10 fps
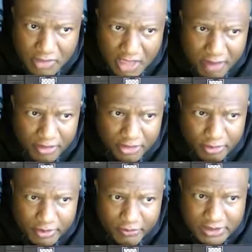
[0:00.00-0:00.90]
I'm a
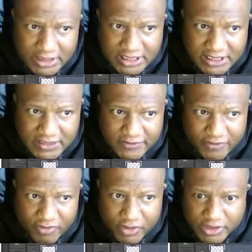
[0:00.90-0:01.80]
little bit retentive,
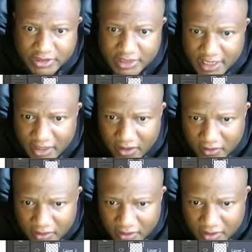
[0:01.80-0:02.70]
if you can tell.
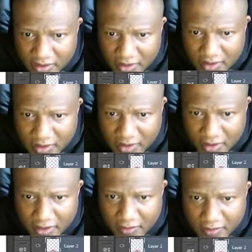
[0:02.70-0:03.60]

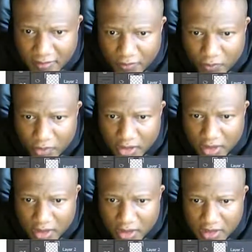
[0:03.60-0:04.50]
We're
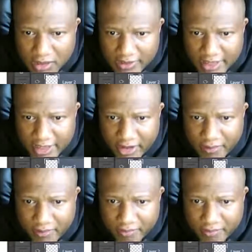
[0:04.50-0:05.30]
gonna clean that up